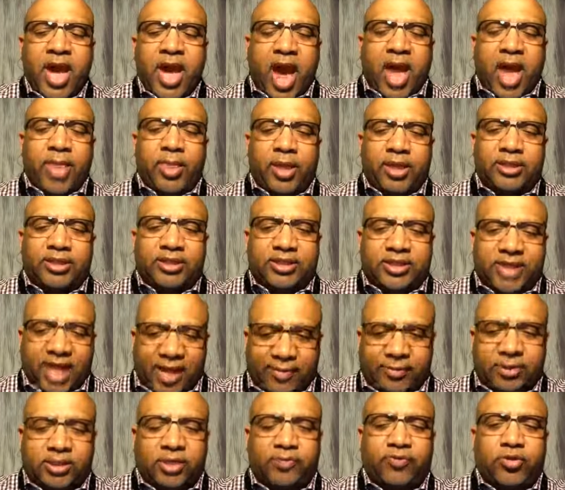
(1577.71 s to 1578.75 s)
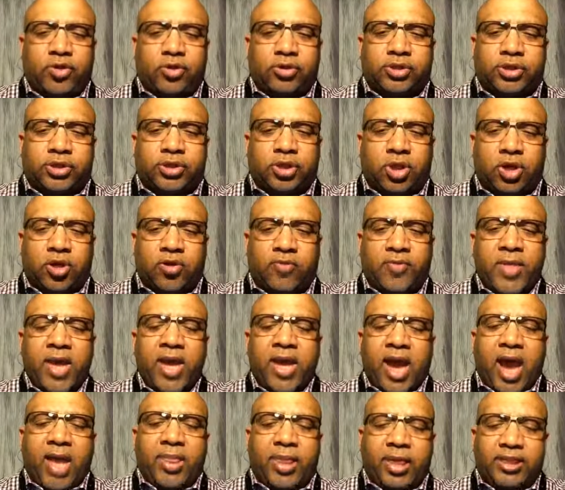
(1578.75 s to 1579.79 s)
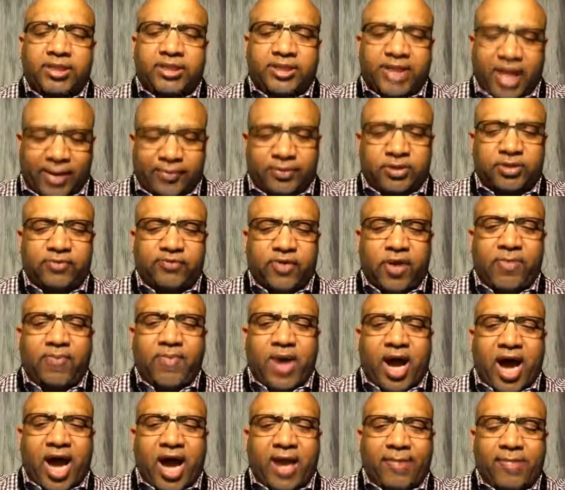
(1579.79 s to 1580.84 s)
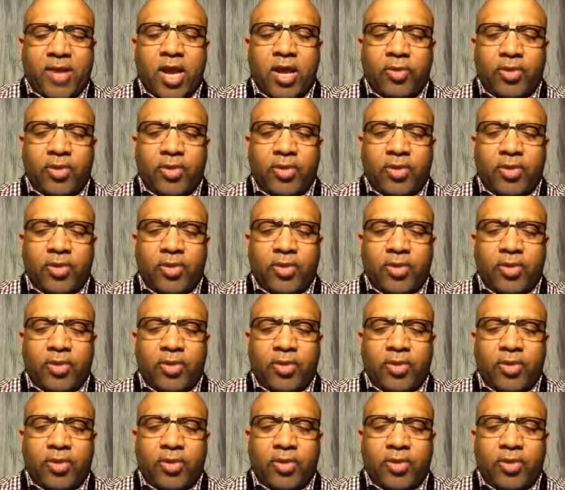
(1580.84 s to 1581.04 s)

and the depths of your soul and the depths of your mind